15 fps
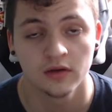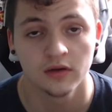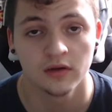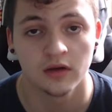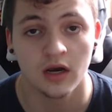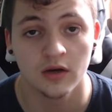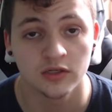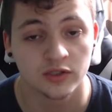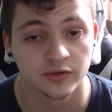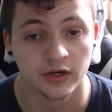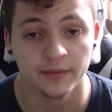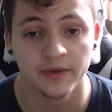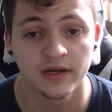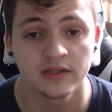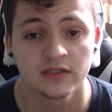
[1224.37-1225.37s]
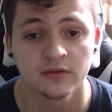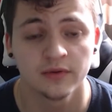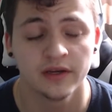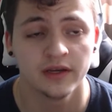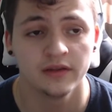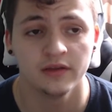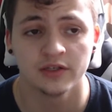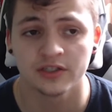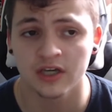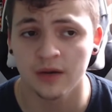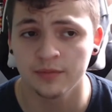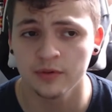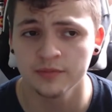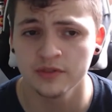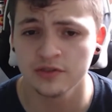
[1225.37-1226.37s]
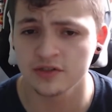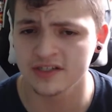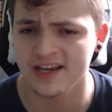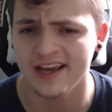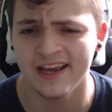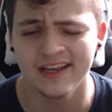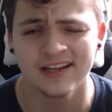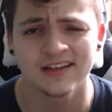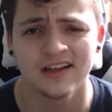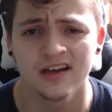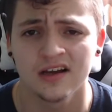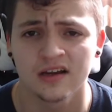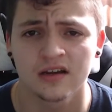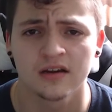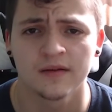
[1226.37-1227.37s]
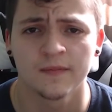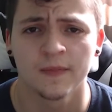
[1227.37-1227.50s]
I was 3 minutes away. The shop opens usually at 8 o'clock.